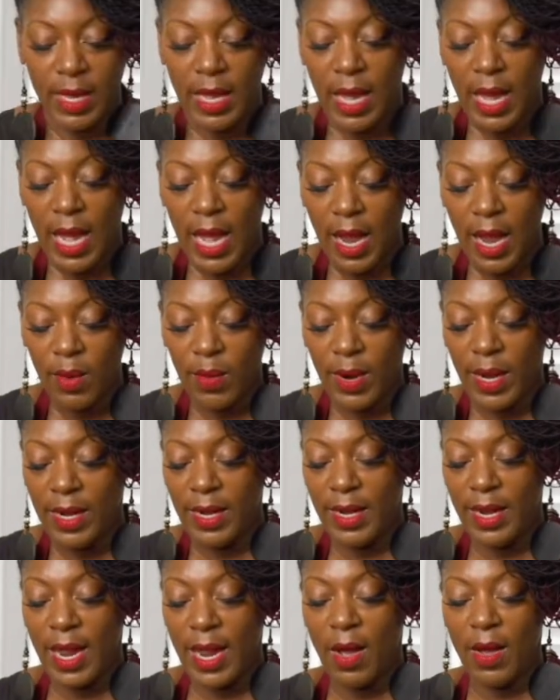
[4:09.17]
All right,
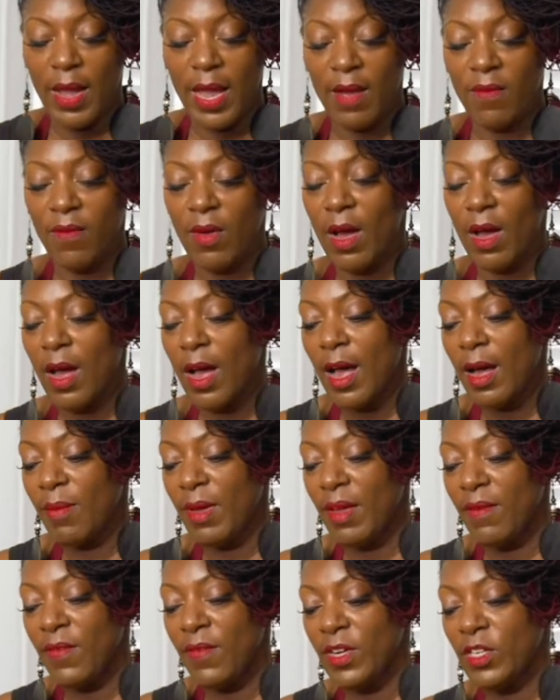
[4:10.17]
now I have all my
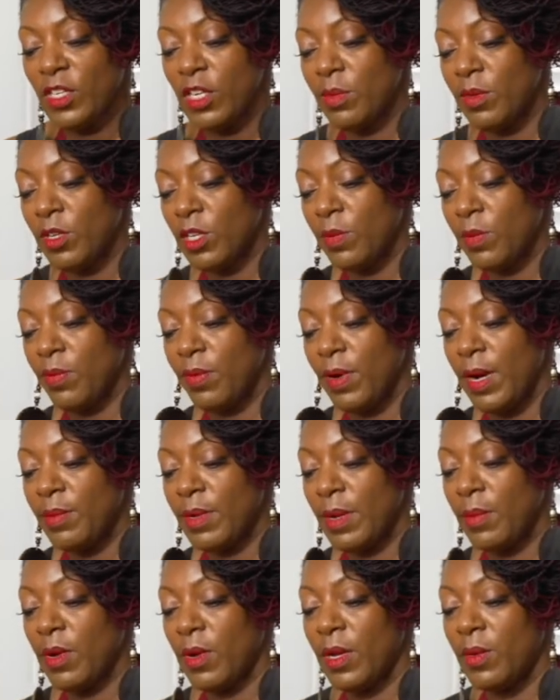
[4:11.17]
vegetables prepped.
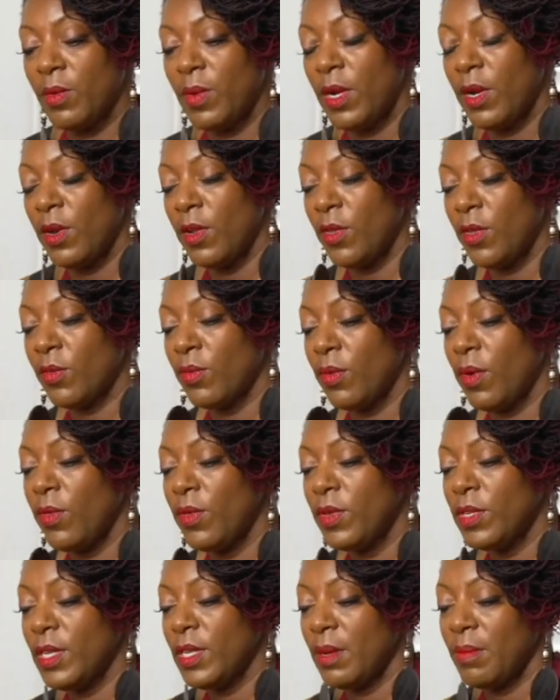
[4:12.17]
I'm getting ready to throw
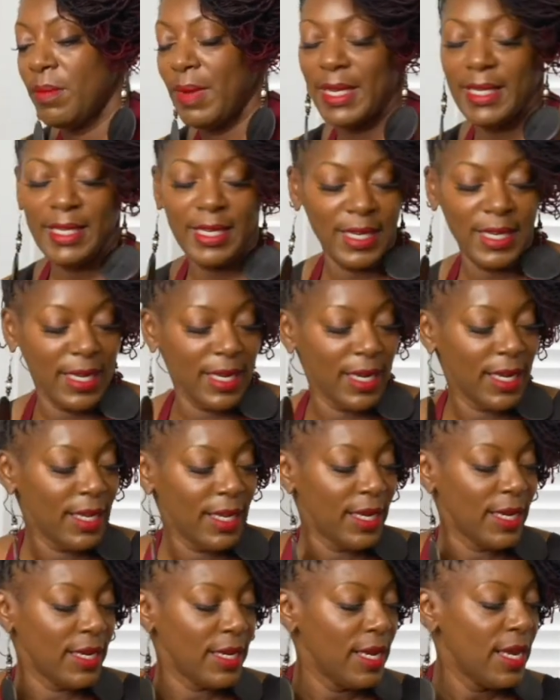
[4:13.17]
this in my
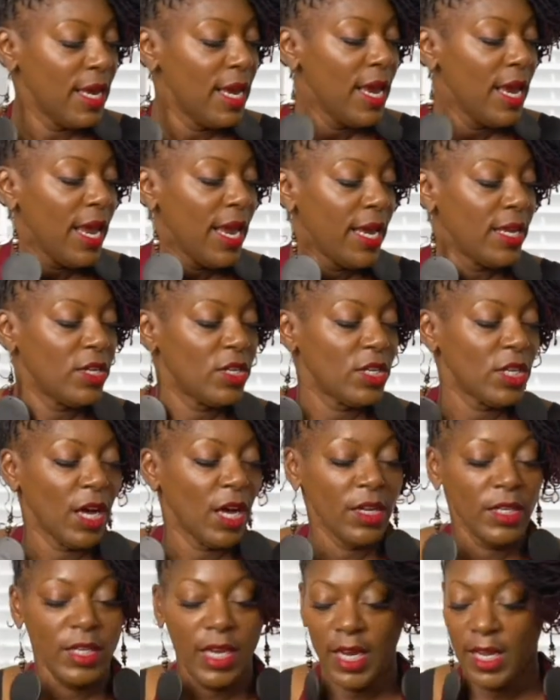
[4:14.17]
skillet and
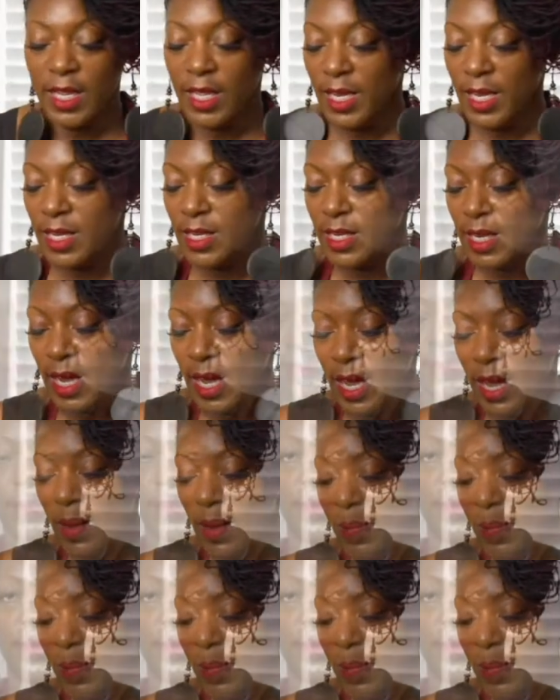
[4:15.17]
saute these up.